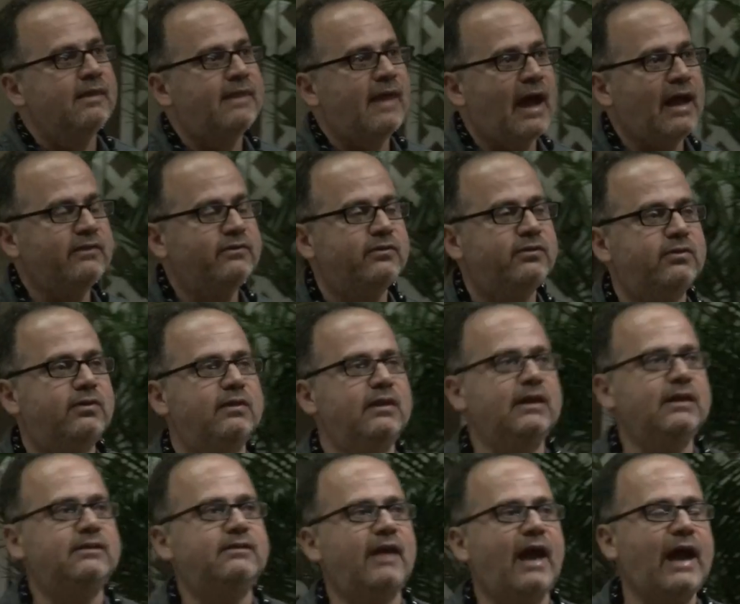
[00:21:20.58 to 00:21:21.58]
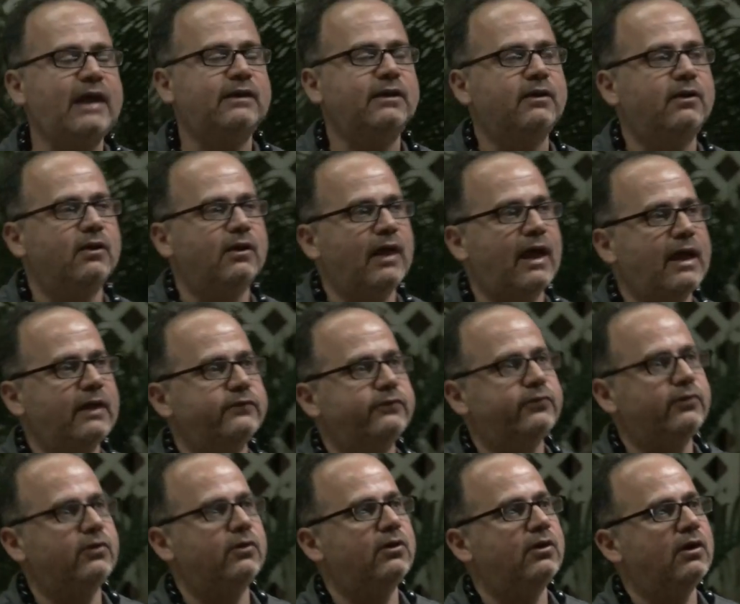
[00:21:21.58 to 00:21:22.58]
That's the technical
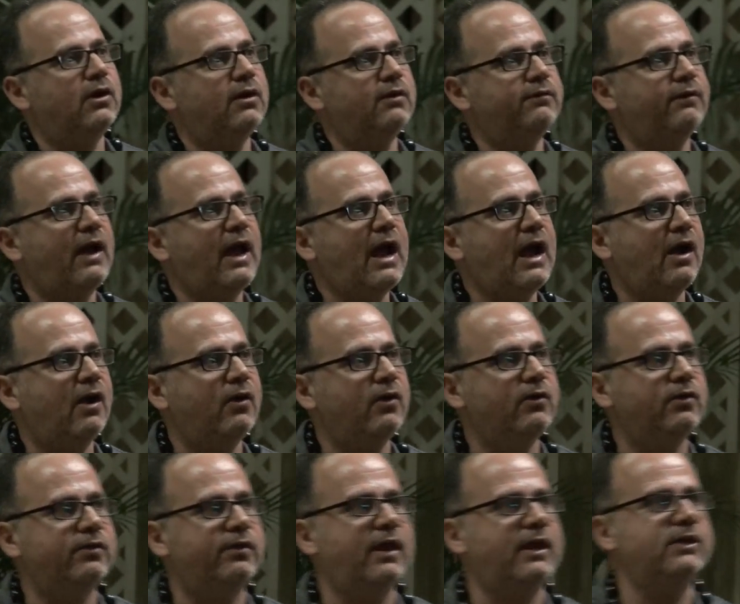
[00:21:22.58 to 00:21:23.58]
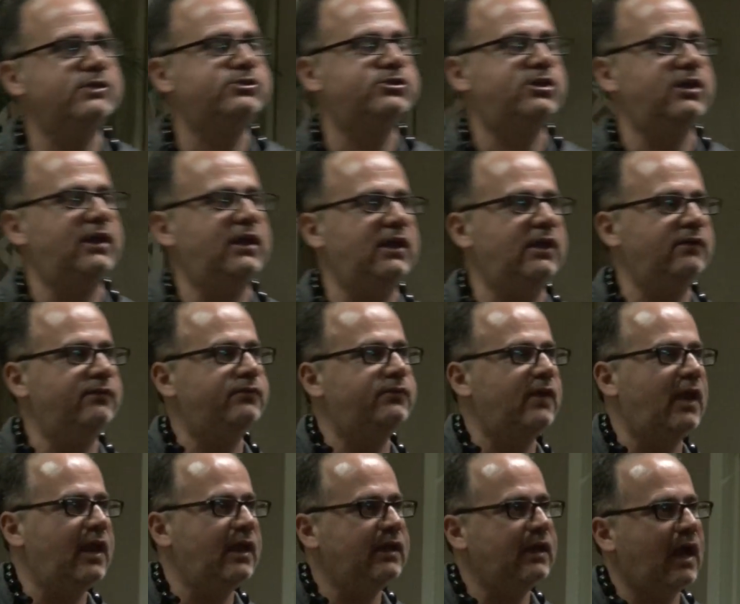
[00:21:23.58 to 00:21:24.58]
answer of how they
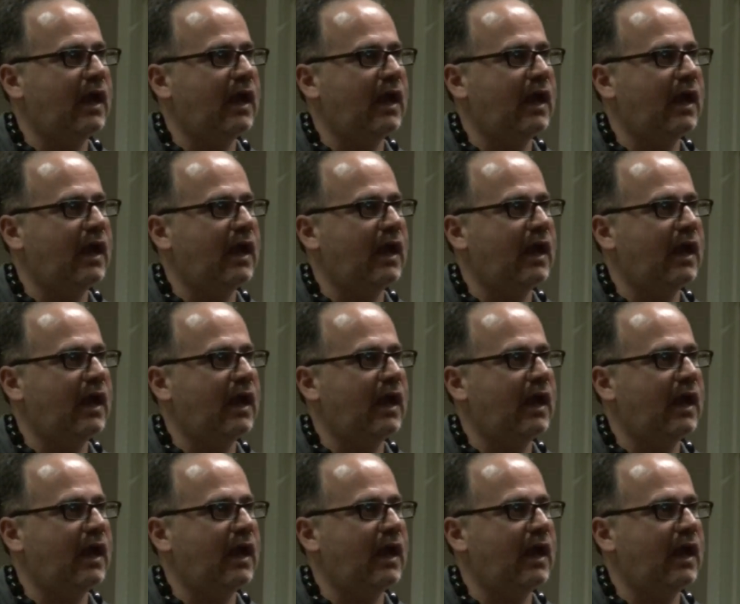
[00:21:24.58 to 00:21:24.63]
achieved a